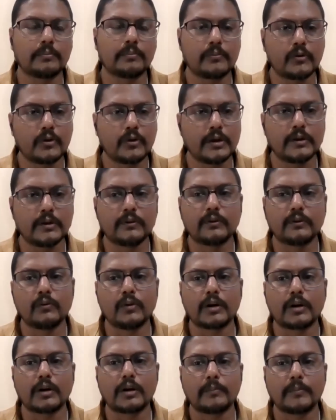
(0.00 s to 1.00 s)
trees. We
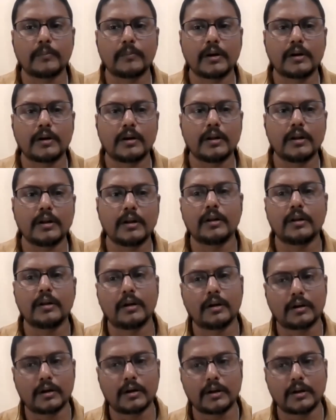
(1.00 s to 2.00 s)
are completely
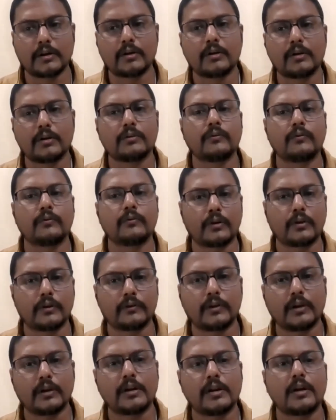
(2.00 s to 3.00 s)
cutting down
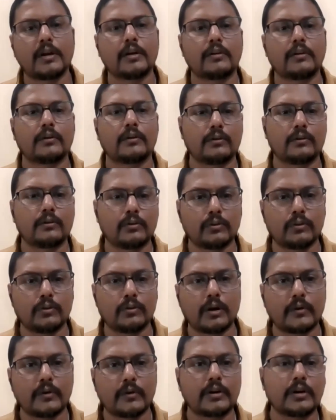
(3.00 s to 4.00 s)
forest area to
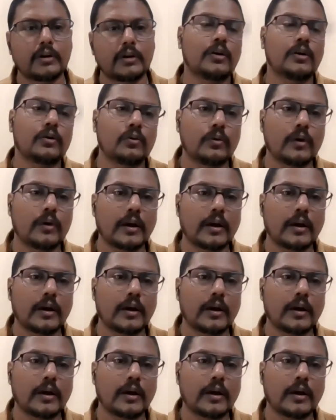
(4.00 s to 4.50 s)
convert it into